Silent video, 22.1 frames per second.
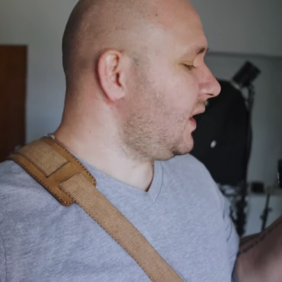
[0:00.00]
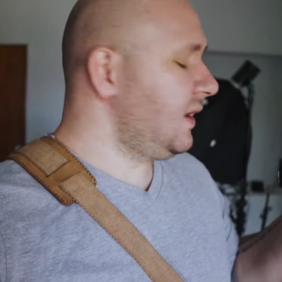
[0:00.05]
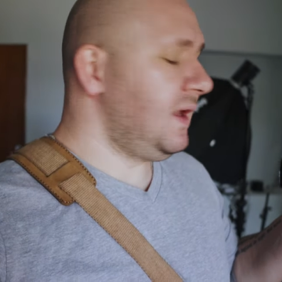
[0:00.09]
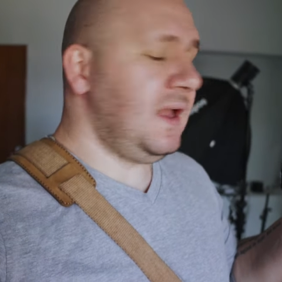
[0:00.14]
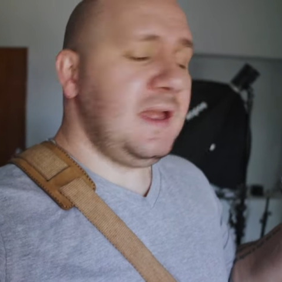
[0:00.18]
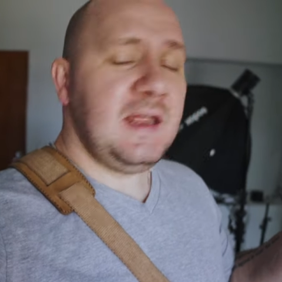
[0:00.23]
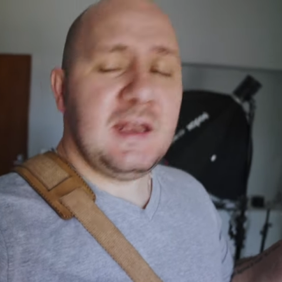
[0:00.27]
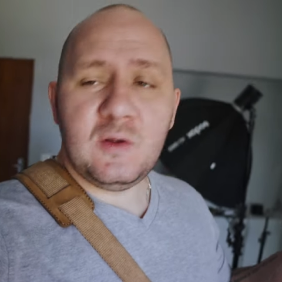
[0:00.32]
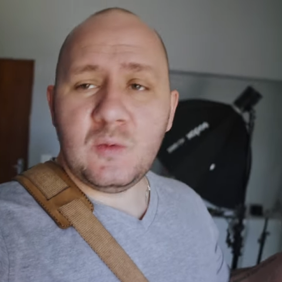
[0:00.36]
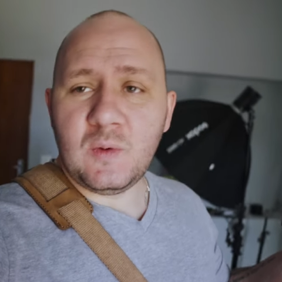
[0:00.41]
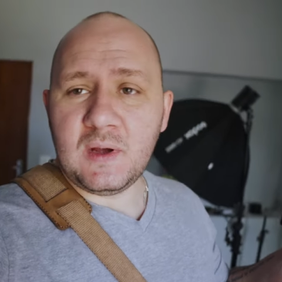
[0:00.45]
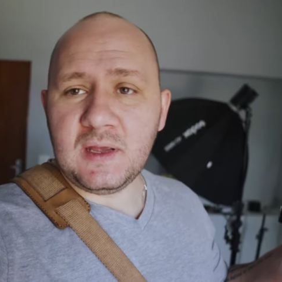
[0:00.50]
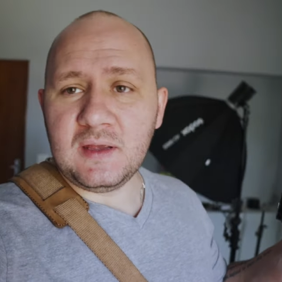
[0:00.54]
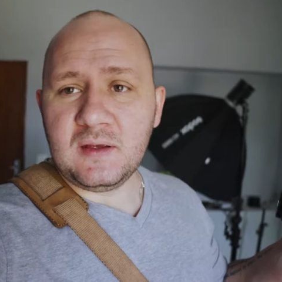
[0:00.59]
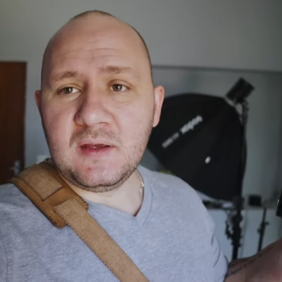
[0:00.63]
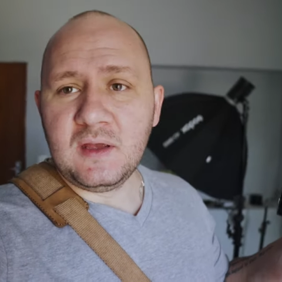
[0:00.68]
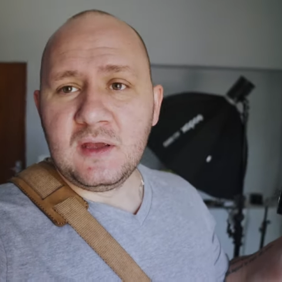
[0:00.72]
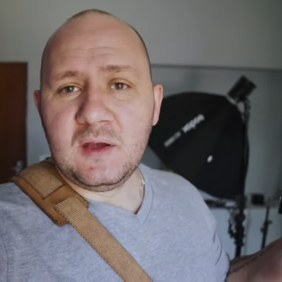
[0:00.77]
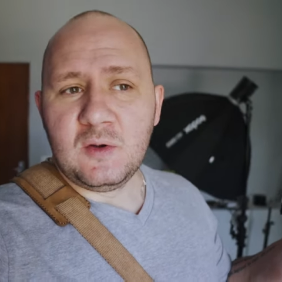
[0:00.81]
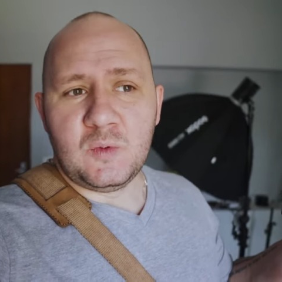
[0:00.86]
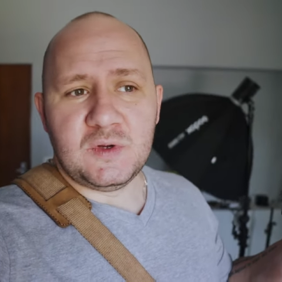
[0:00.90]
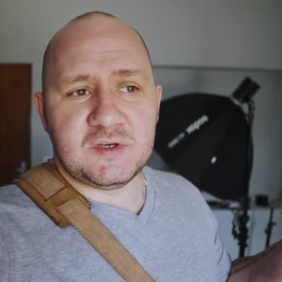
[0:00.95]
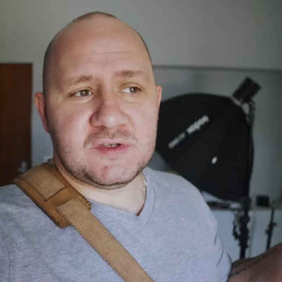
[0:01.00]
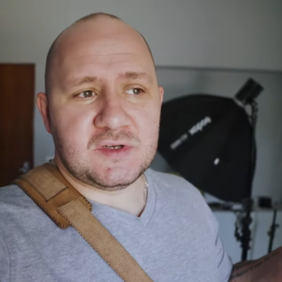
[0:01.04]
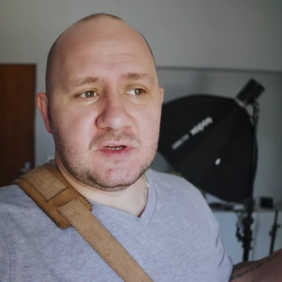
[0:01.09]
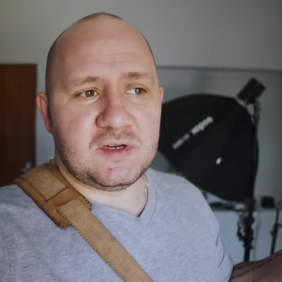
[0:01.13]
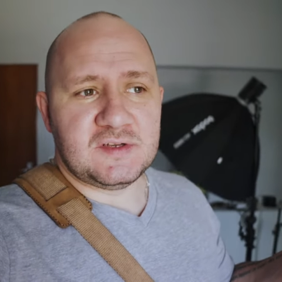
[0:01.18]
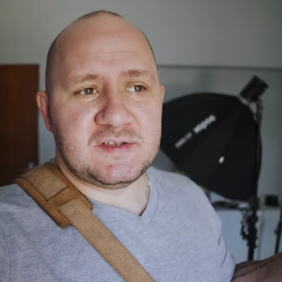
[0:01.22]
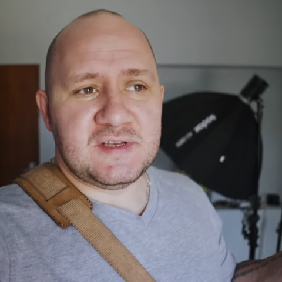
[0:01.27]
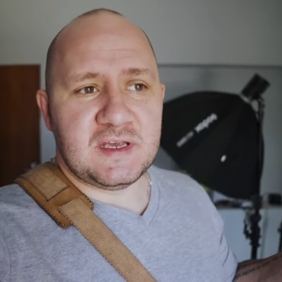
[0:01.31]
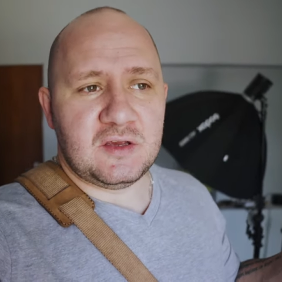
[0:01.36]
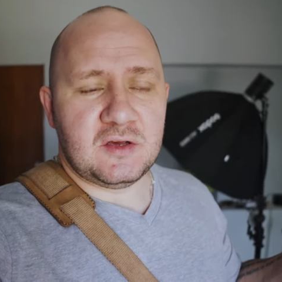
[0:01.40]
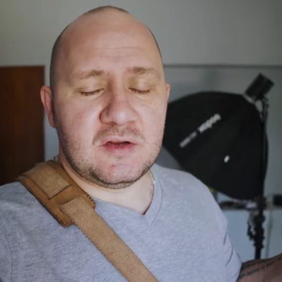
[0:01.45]
Anyway, we're just going
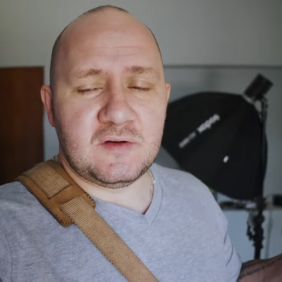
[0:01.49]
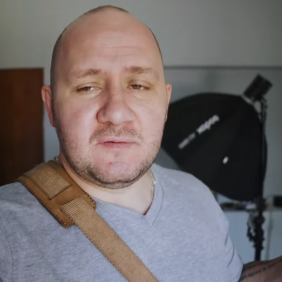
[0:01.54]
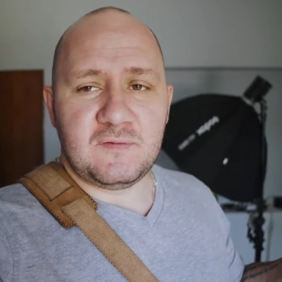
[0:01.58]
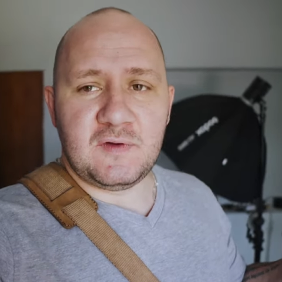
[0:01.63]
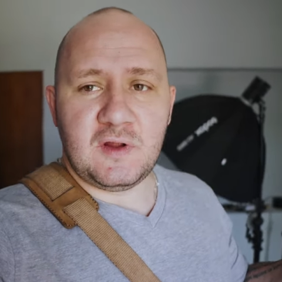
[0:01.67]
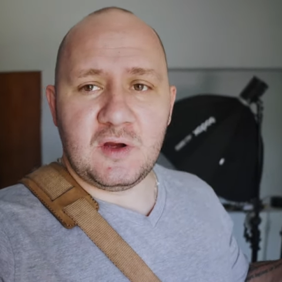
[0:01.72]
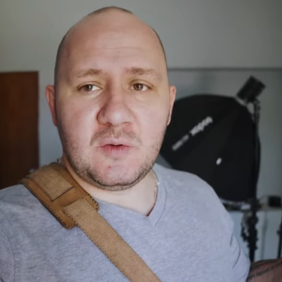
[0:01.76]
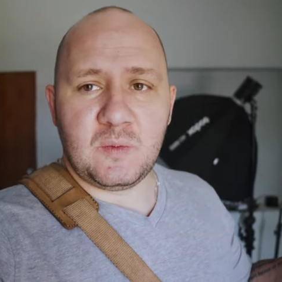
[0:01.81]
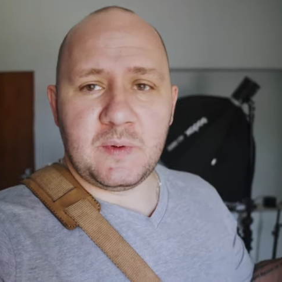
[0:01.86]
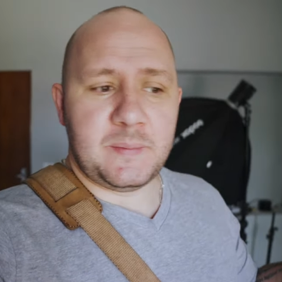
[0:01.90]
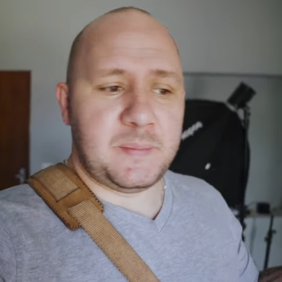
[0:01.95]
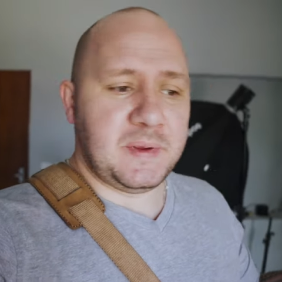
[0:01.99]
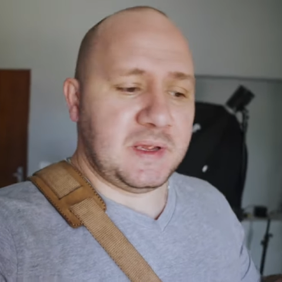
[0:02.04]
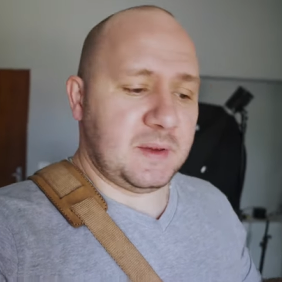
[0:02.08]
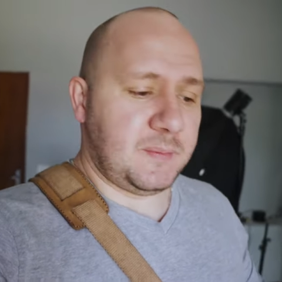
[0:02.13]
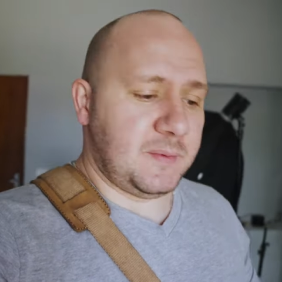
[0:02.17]
to take you on a vlog. We're going to pick